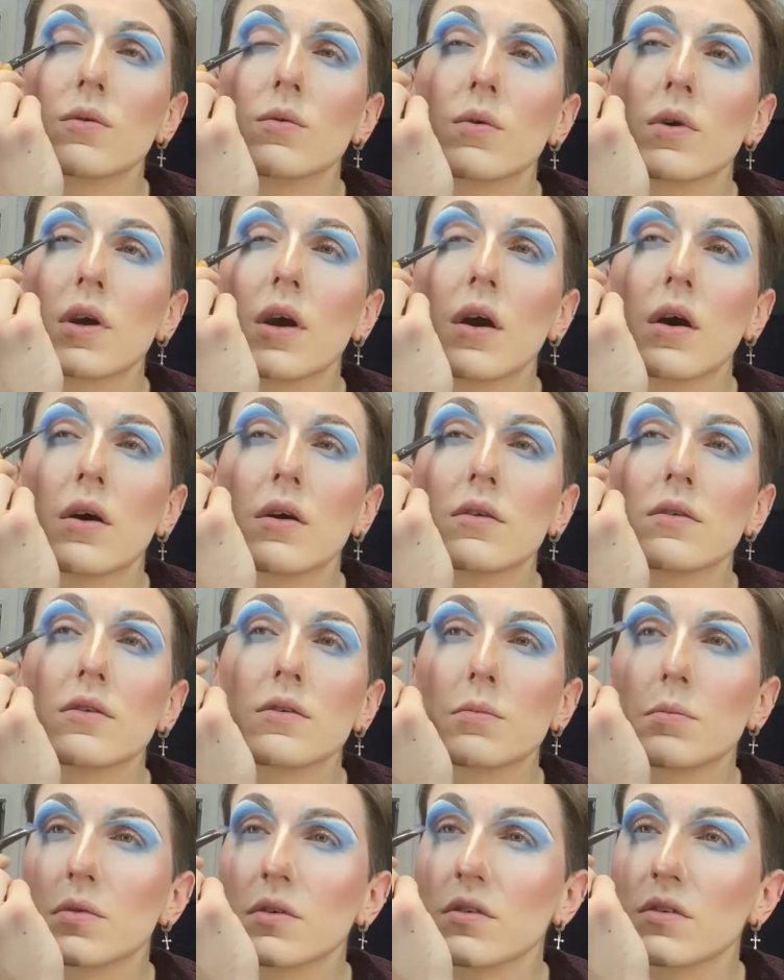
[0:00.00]
We aren't
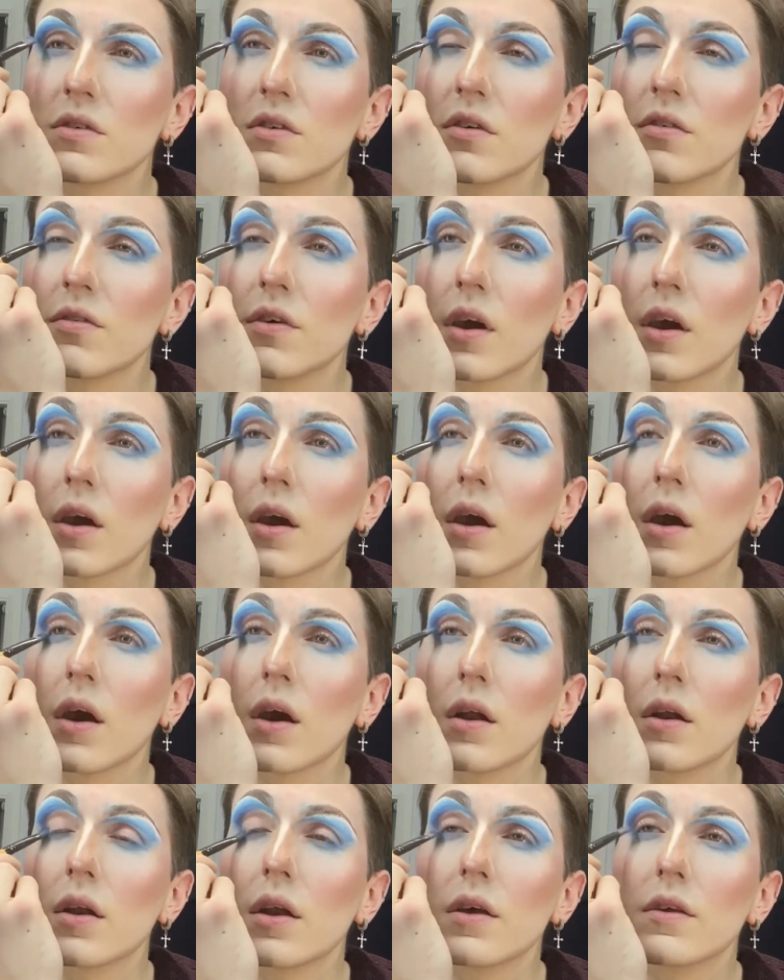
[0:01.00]
specific
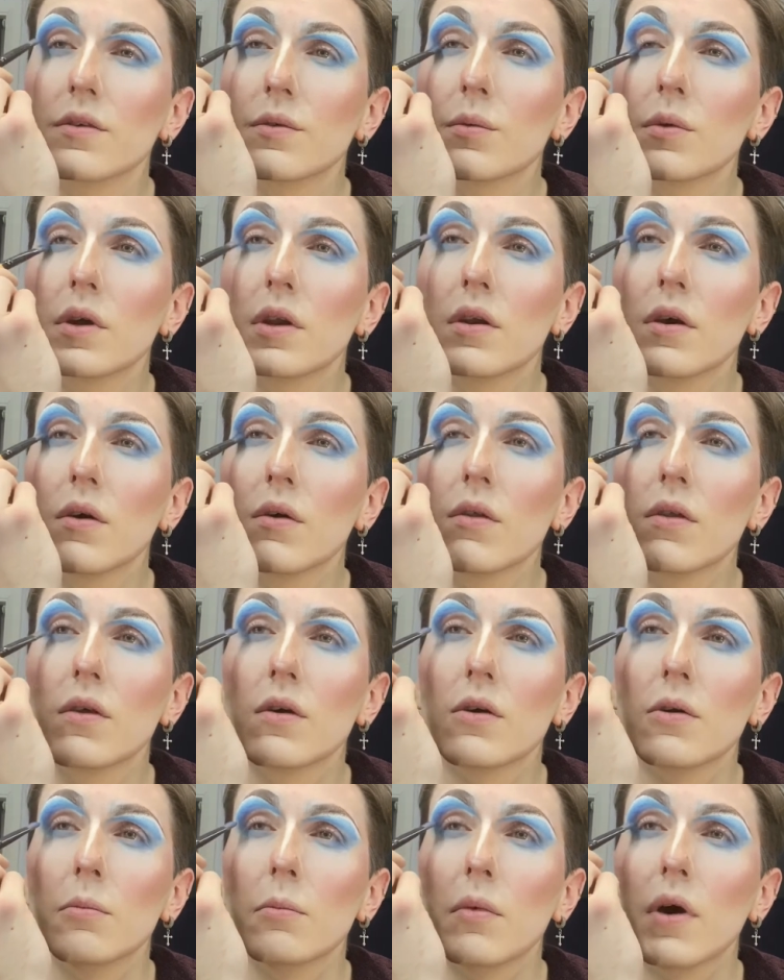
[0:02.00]
unless we know
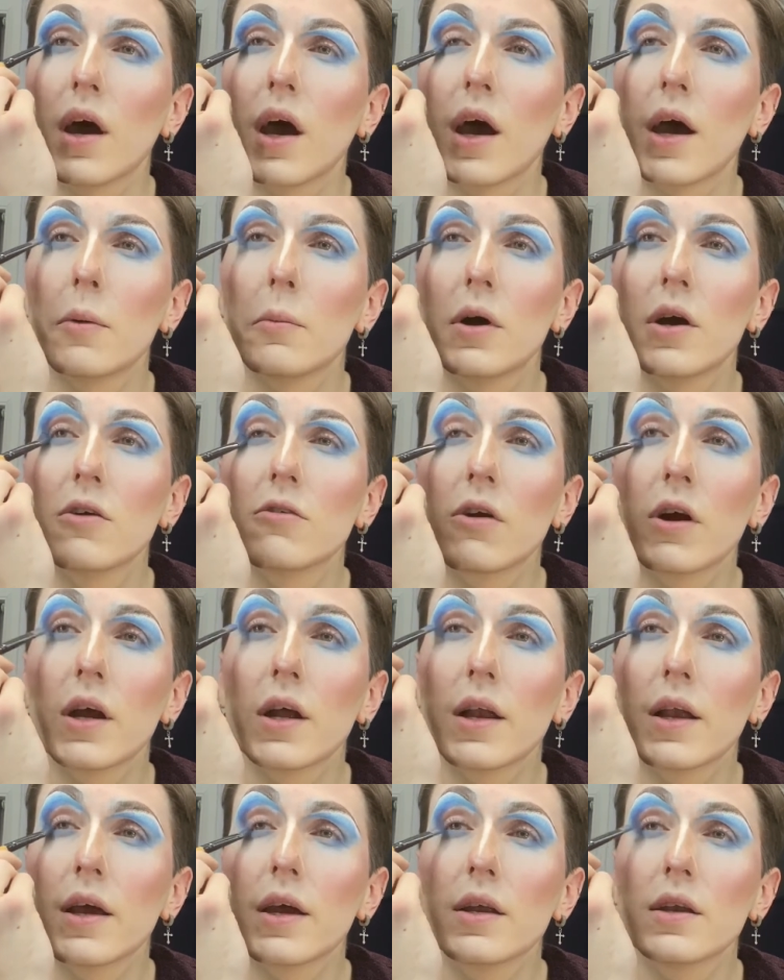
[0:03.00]
them. Am I right,
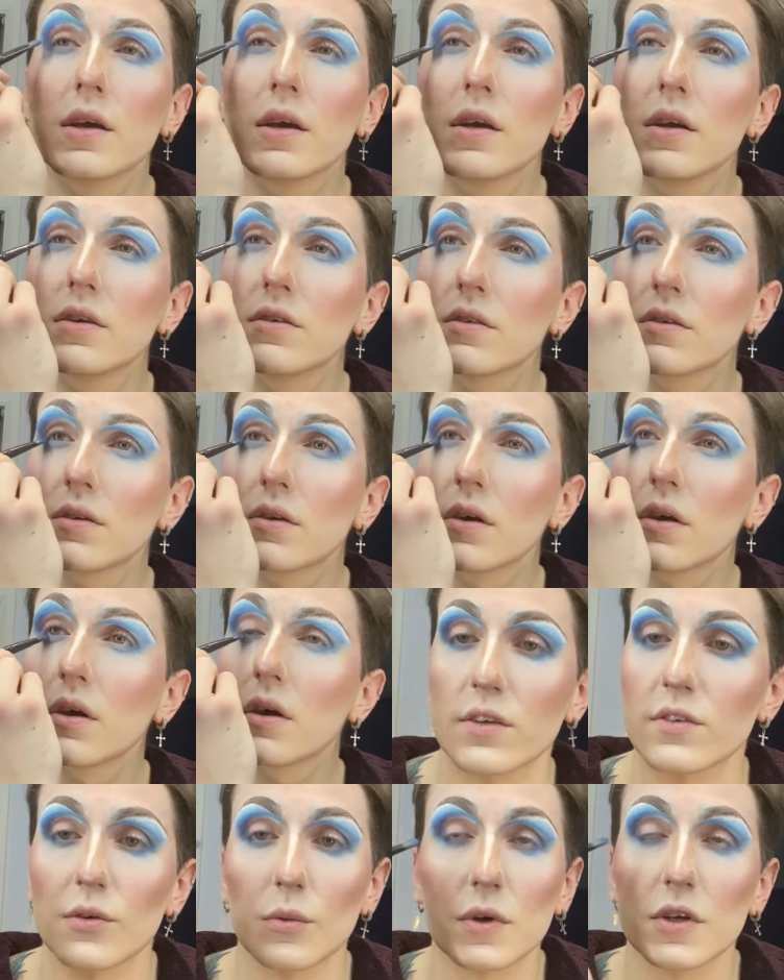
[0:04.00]
ladies?
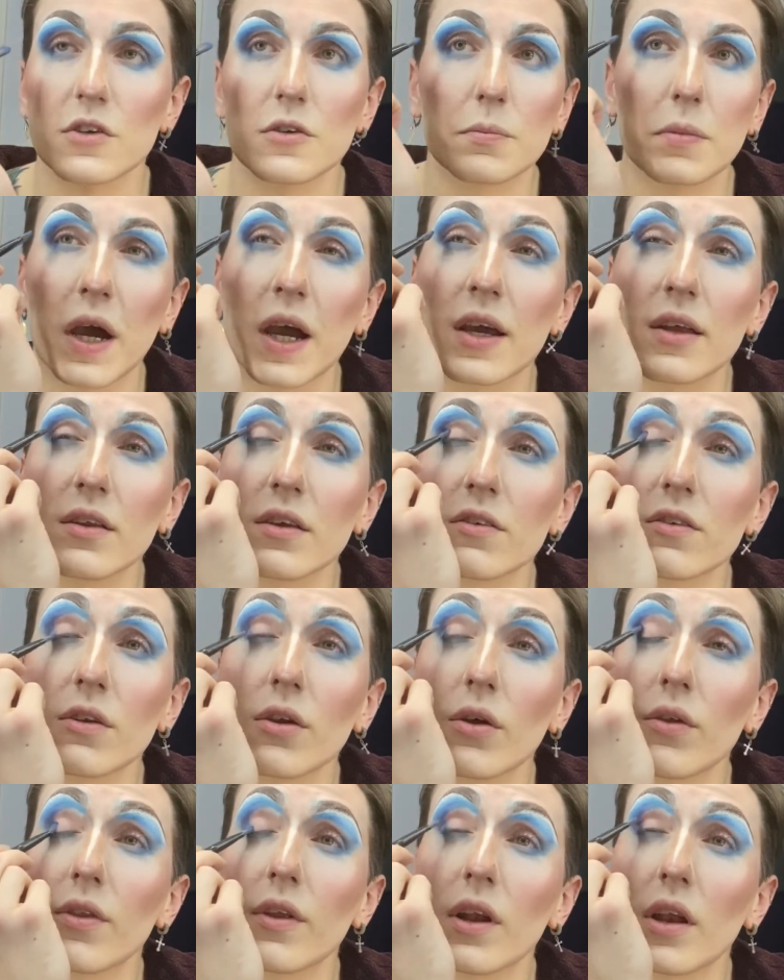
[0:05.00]
So we're just packing this
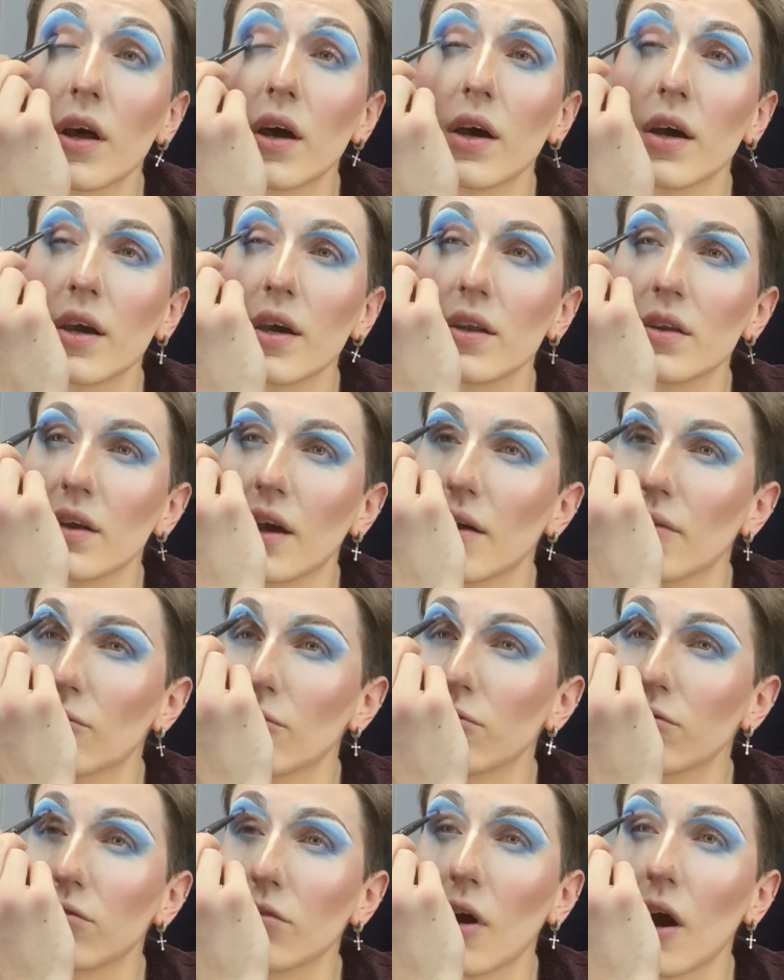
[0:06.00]
along the line
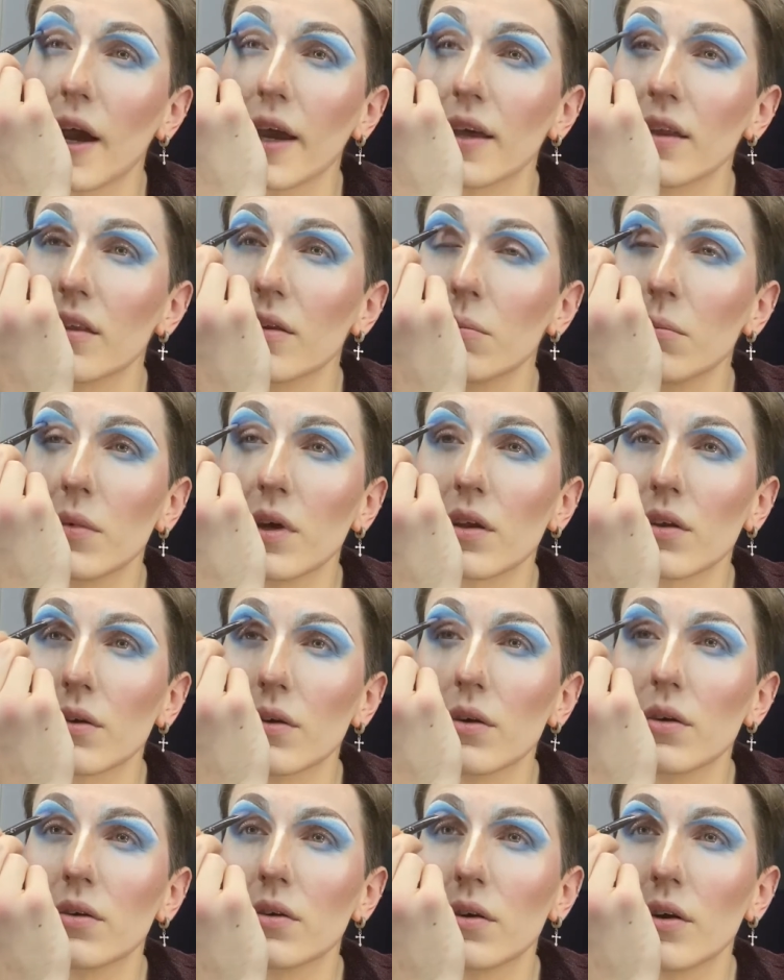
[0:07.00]
and right in the
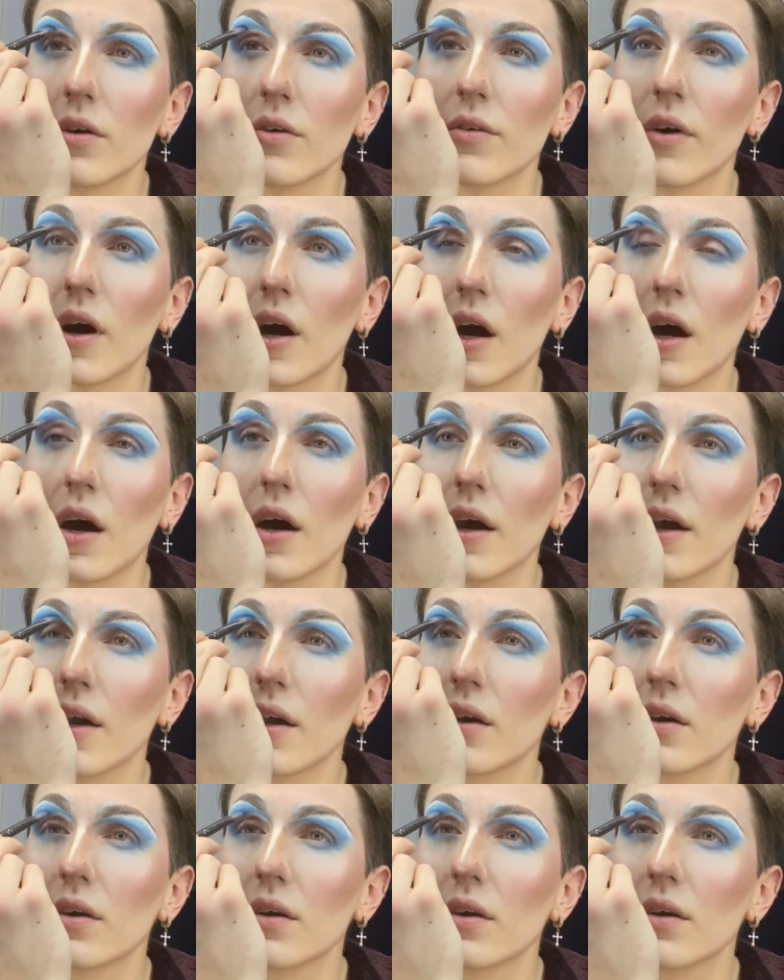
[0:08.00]
middle of our eye.